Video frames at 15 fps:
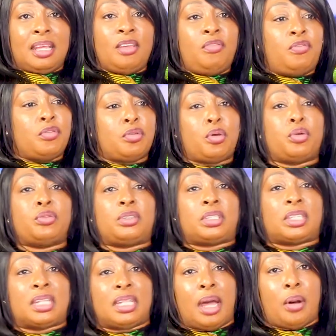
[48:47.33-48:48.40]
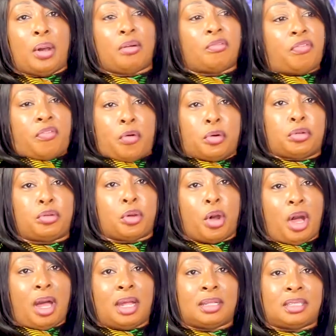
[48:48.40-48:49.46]
If you don't sit down and fold your
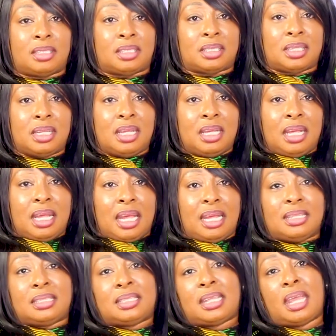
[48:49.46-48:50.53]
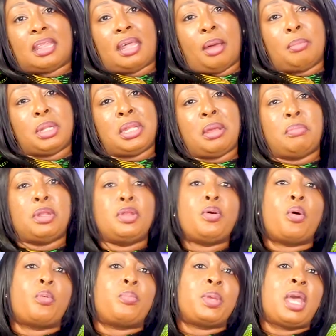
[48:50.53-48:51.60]
hands and say that me dem ni
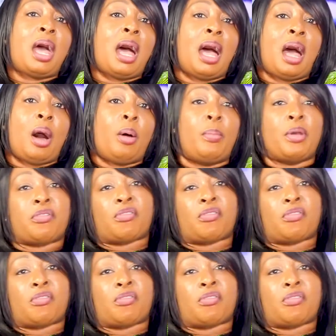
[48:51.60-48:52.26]
obi a